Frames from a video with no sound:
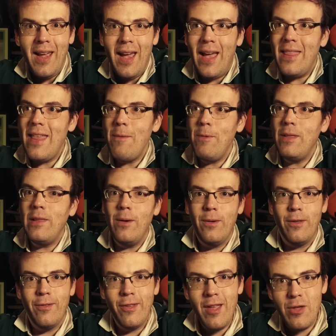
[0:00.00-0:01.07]
And then with
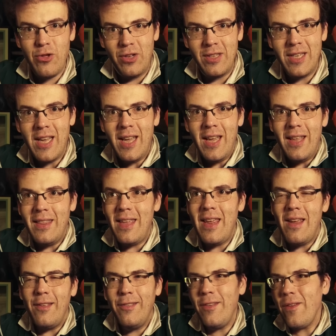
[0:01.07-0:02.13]
Logan Sargeant,
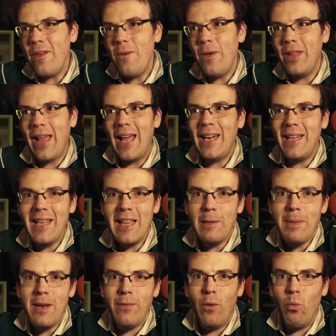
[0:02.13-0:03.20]
the steering wheel had a little
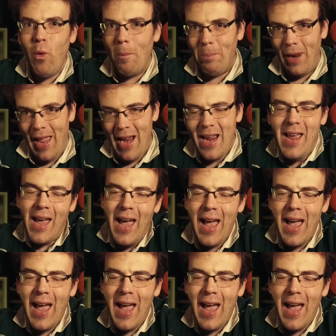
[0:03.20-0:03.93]
bit of a wobbly,